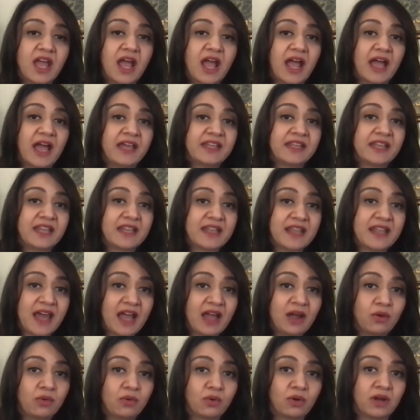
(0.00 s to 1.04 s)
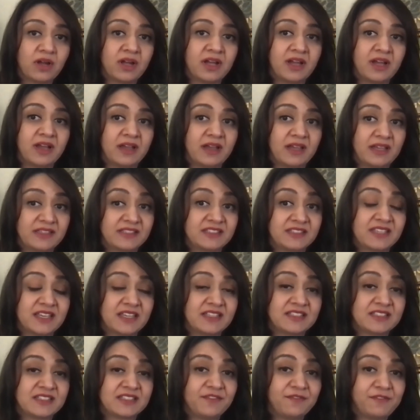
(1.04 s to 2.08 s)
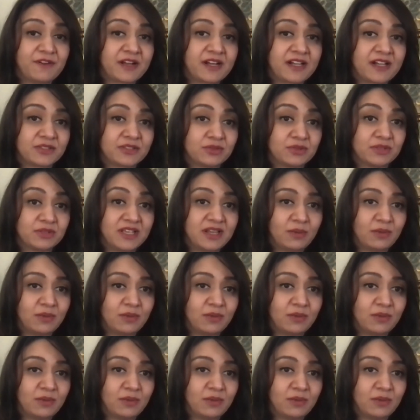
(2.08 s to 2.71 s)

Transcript: And now it's difficult to deal